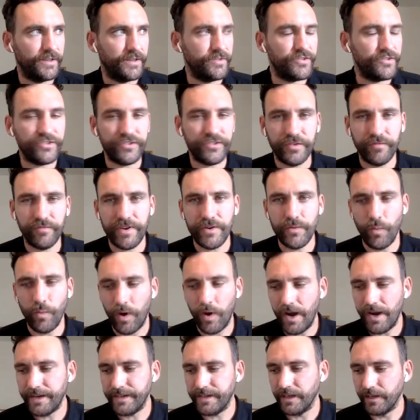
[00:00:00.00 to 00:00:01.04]
Just to
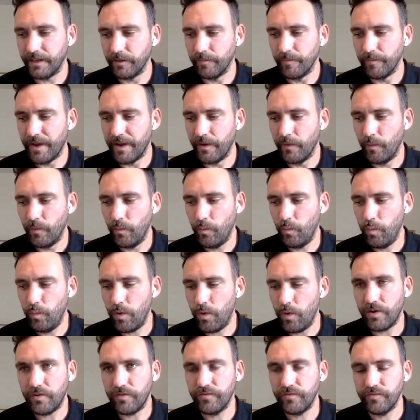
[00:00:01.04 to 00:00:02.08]
rewind a little bit,
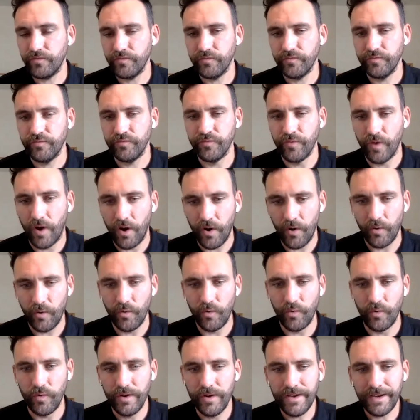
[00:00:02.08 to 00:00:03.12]
what
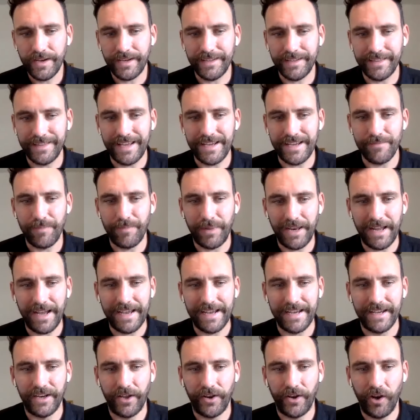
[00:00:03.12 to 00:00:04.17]
role can they
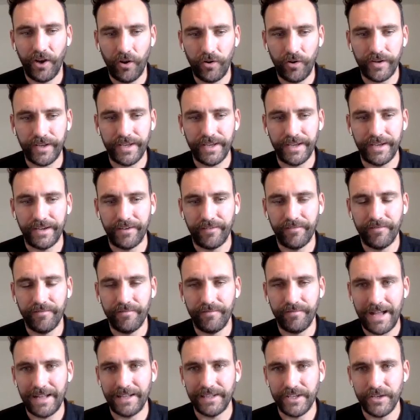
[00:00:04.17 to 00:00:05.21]
play in unlocking
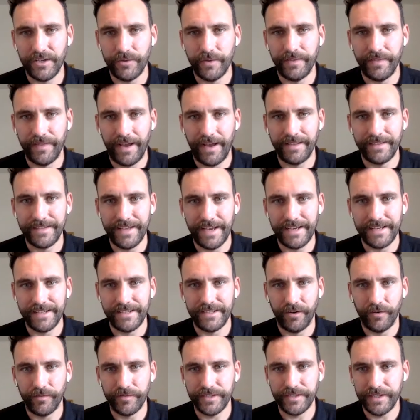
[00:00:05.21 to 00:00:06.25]
value in that
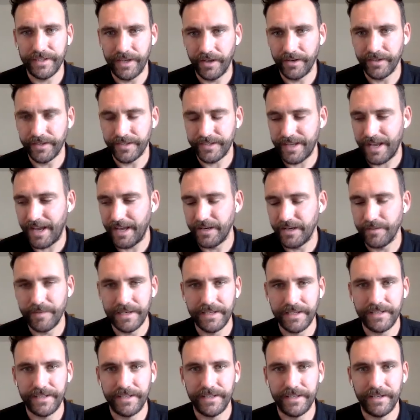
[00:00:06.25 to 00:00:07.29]
data? Obviously,
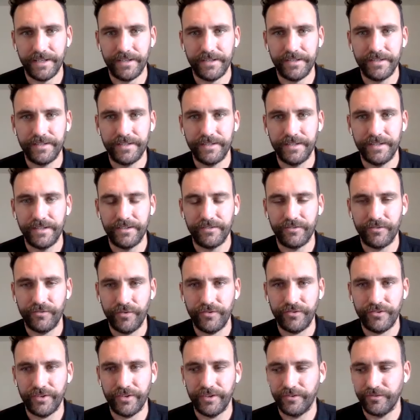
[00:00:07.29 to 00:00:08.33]
understandability is
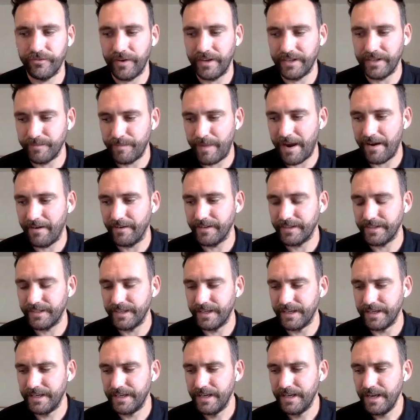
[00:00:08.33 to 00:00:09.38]
crucial, and
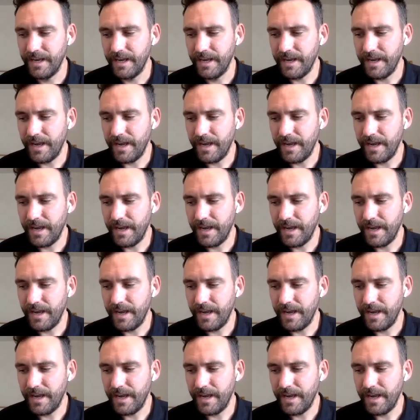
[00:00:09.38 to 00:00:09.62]
transparency.